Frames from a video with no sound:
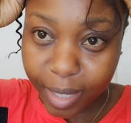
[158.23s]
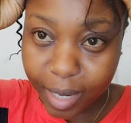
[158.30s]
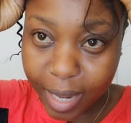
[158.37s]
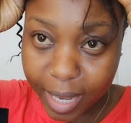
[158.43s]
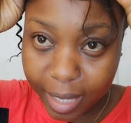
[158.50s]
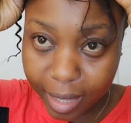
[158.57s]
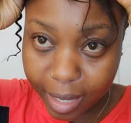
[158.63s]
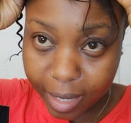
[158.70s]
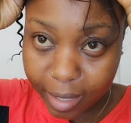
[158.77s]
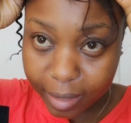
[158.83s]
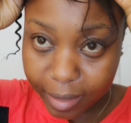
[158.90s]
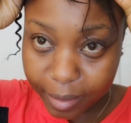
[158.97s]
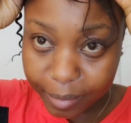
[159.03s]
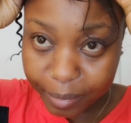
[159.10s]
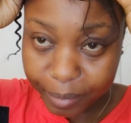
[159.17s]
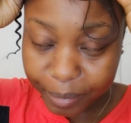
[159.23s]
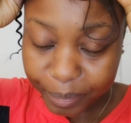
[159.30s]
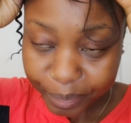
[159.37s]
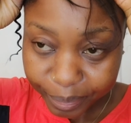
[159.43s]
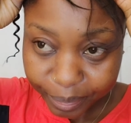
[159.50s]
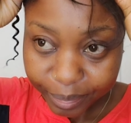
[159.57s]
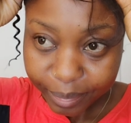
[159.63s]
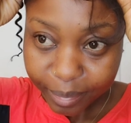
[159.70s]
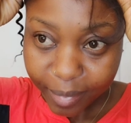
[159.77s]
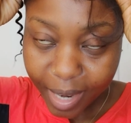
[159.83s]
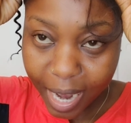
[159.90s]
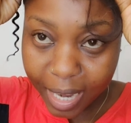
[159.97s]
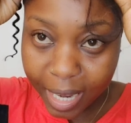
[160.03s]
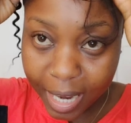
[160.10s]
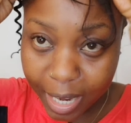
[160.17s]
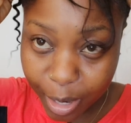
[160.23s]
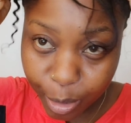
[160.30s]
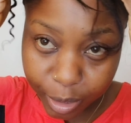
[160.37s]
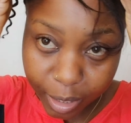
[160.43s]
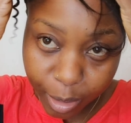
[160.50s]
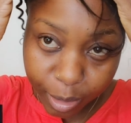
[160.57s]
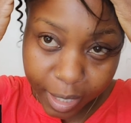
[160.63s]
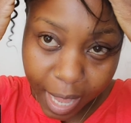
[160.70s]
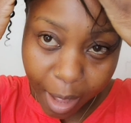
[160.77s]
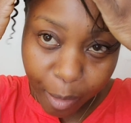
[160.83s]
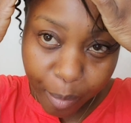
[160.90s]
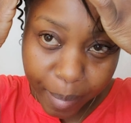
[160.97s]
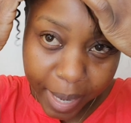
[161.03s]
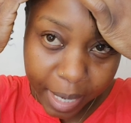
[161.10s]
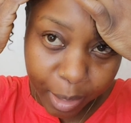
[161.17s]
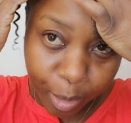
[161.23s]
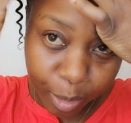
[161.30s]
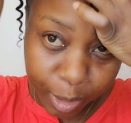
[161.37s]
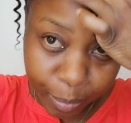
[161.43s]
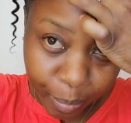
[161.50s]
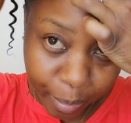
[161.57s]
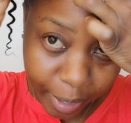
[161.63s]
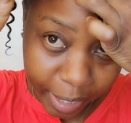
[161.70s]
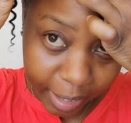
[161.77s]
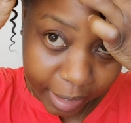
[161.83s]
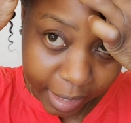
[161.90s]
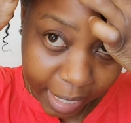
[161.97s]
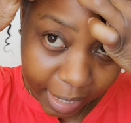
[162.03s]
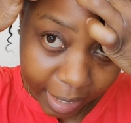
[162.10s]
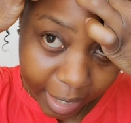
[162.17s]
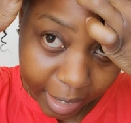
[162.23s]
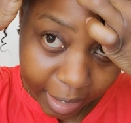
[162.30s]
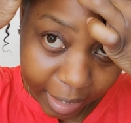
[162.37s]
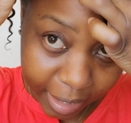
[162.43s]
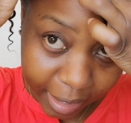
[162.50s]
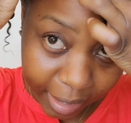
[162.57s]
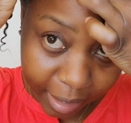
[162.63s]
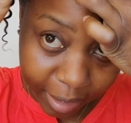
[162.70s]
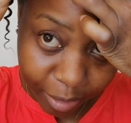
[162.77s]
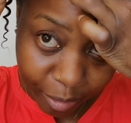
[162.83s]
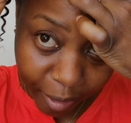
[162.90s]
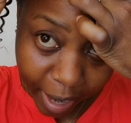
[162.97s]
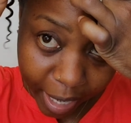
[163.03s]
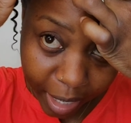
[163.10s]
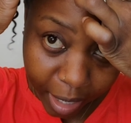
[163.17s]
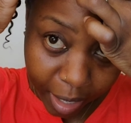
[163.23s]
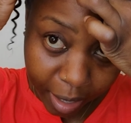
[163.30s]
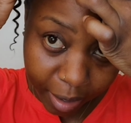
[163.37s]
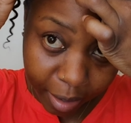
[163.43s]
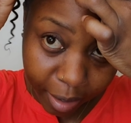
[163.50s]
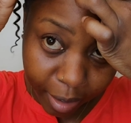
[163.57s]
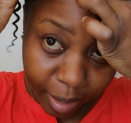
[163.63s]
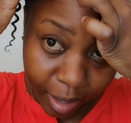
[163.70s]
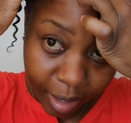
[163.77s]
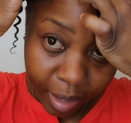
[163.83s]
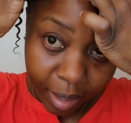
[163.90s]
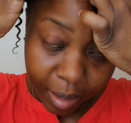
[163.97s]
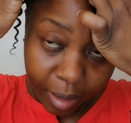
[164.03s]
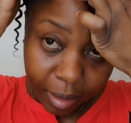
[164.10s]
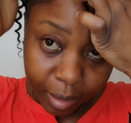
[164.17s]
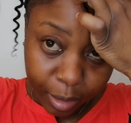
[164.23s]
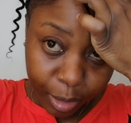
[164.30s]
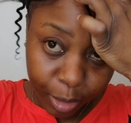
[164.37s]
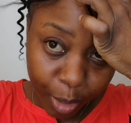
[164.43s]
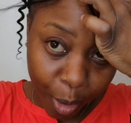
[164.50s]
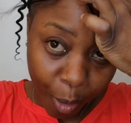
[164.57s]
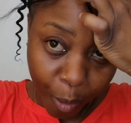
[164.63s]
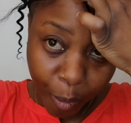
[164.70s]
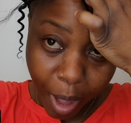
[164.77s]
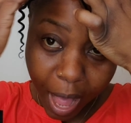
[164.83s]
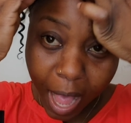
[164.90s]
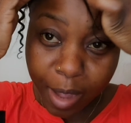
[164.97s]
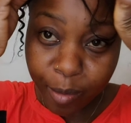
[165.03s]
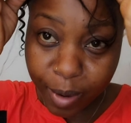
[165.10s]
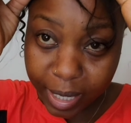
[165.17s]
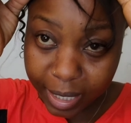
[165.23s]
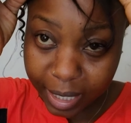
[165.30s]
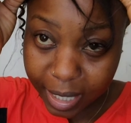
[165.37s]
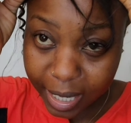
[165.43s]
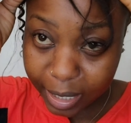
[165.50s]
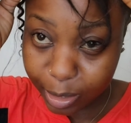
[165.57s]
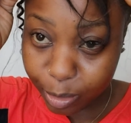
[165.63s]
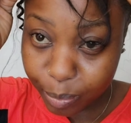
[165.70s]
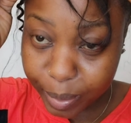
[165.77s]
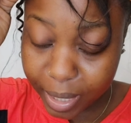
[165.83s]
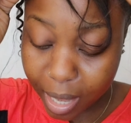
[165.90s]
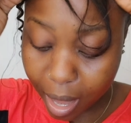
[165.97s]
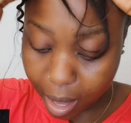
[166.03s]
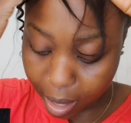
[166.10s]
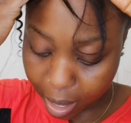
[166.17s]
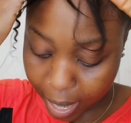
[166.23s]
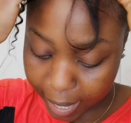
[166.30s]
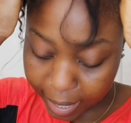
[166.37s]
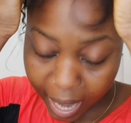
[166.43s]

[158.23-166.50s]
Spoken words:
Like this. And then that will make those braids like they're sitting right here. So I want the lace to be done,